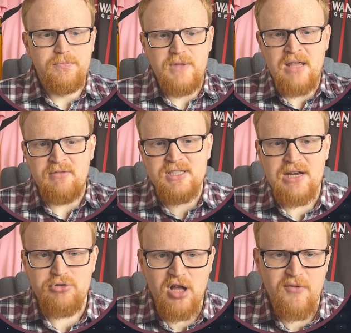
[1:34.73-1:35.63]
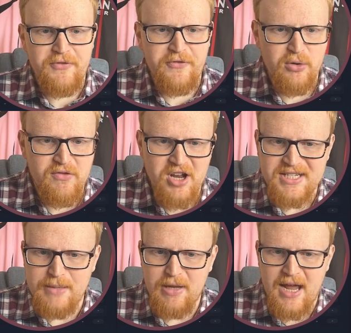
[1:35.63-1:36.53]
In the central of midfield, we've got a
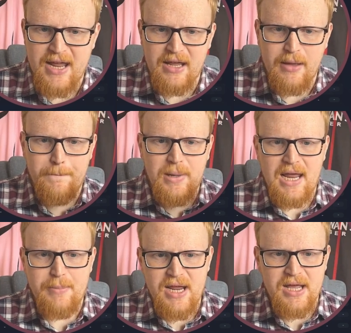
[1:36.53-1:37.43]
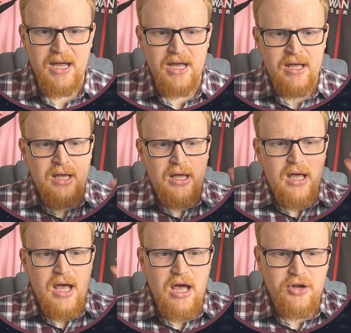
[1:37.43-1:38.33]
deep-lying playmaker
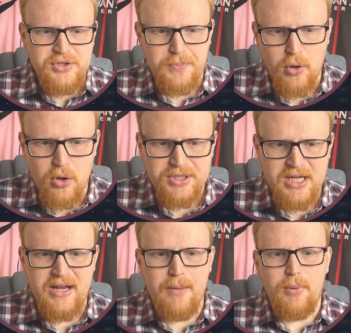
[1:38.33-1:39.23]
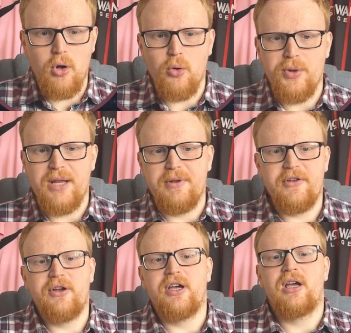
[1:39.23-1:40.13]
on support, and then a ball-winning
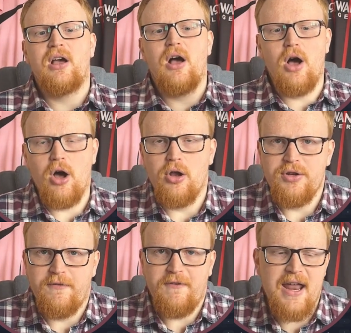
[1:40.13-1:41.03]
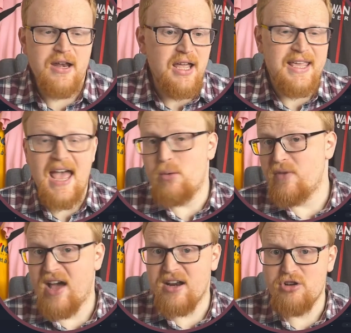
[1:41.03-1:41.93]
midfielder on defend. Again,
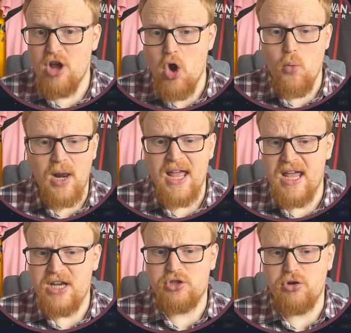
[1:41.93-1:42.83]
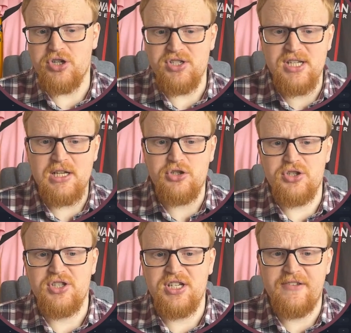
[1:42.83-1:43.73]
we've added no player instructions. These are
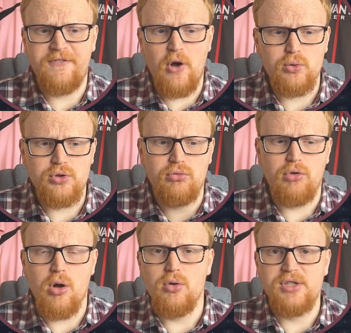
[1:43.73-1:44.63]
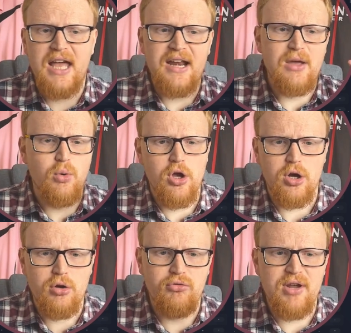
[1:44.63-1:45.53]
just the default roles, and they work
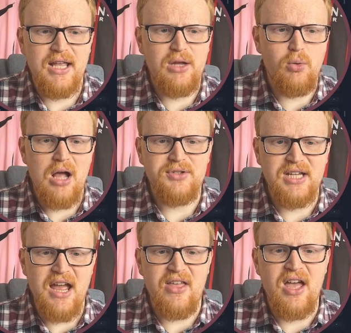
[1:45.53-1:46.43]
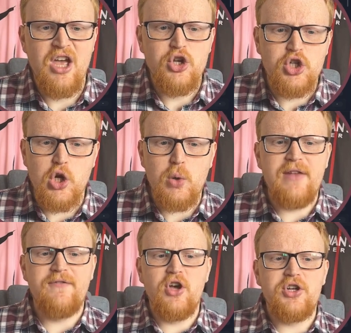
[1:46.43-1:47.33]
really well together. 2
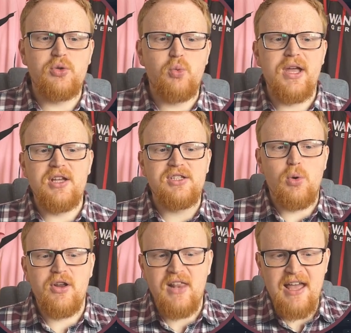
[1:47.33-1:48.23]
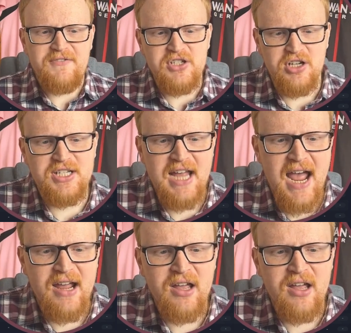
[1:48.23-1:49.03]
inverted wingers. The one on the left is on attack.